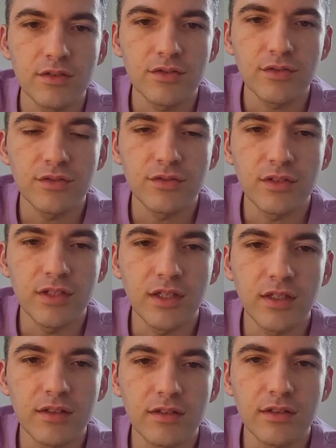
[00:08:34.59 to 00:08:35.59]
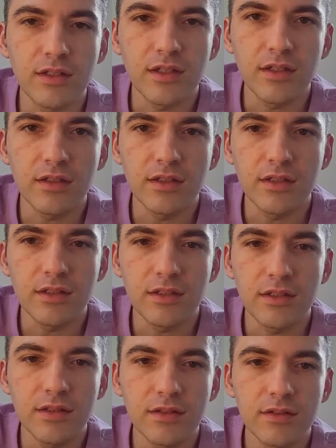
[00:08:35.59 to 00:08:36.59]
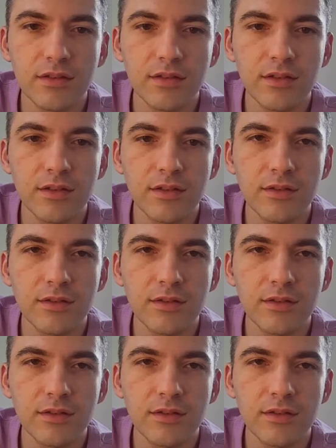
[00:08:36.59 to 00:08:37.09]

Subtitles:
Show you what that link is here.